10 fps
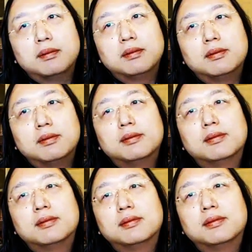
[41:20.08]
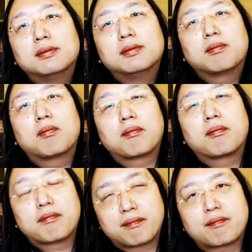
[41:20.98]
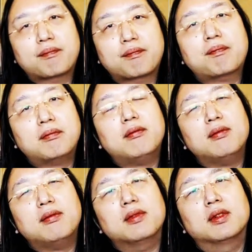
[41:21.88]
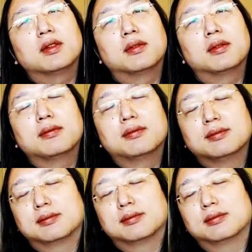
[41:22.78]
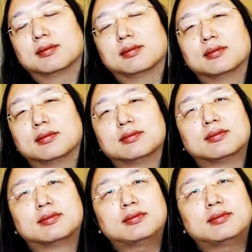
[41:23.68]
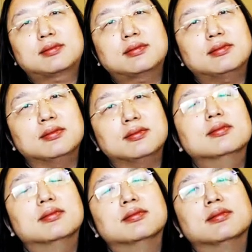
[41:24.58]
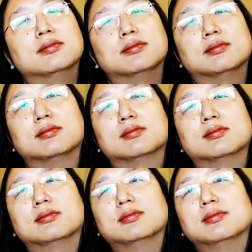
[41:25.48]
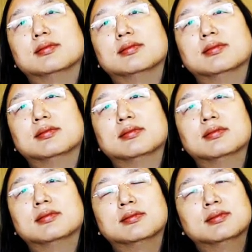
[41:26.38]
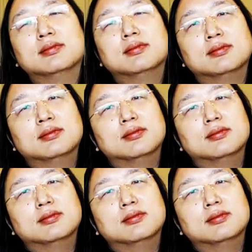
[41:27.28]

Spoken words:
The person shown says nothing.